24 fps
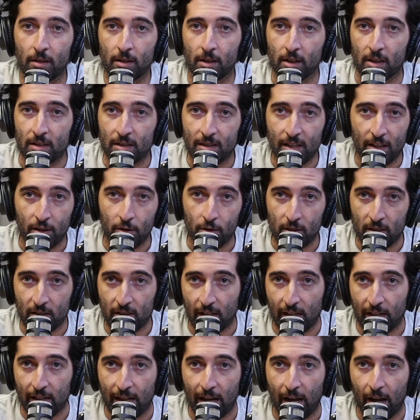continue to
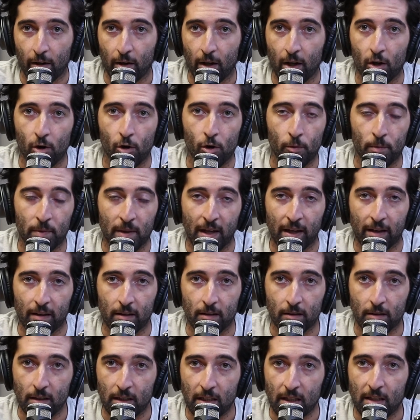stand out. I hope that
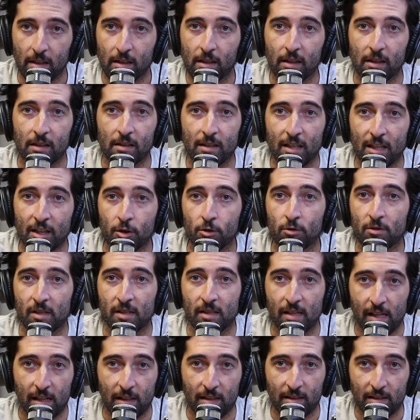the league continues to
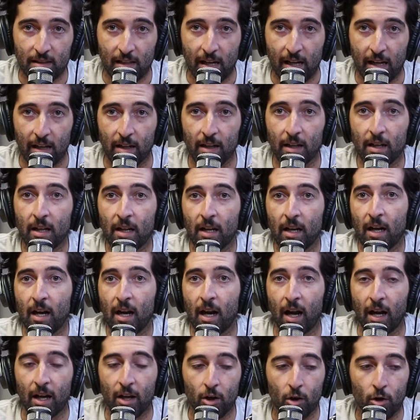take a stand.
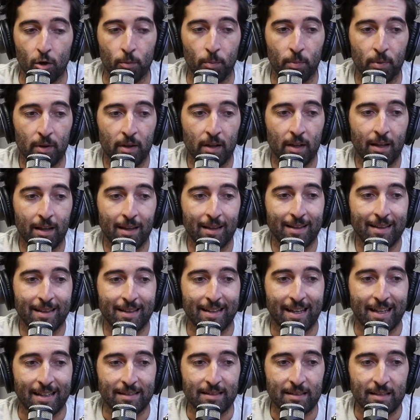I hope
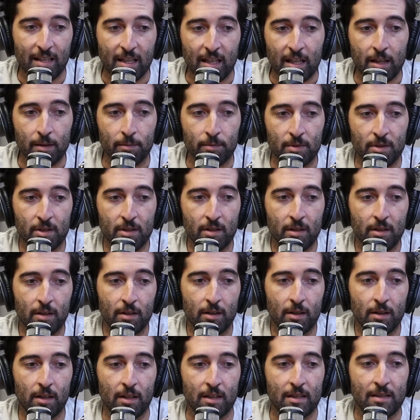that teams
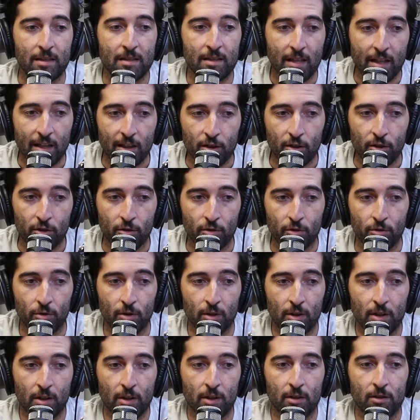continue
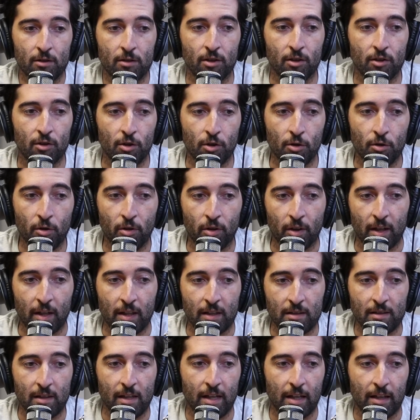to do
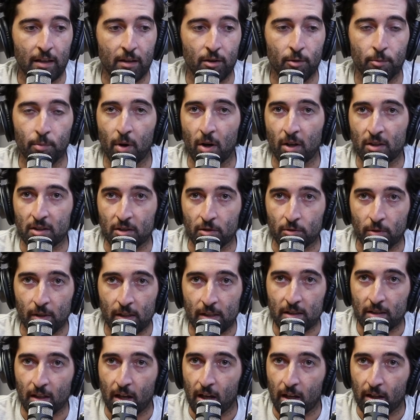things like the Boston
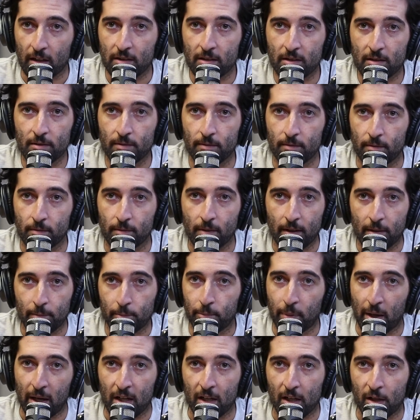Red Sox
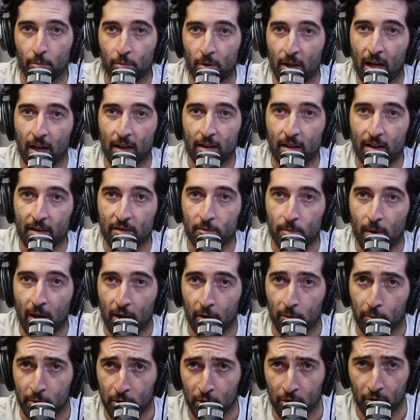painting a Black Lives
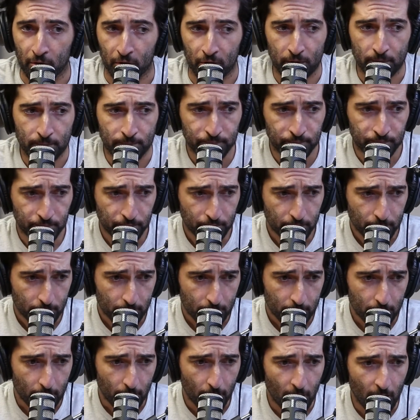Matter mural
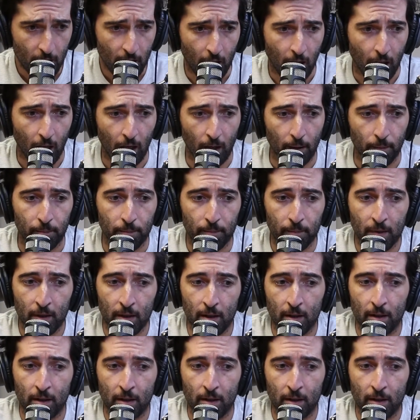um,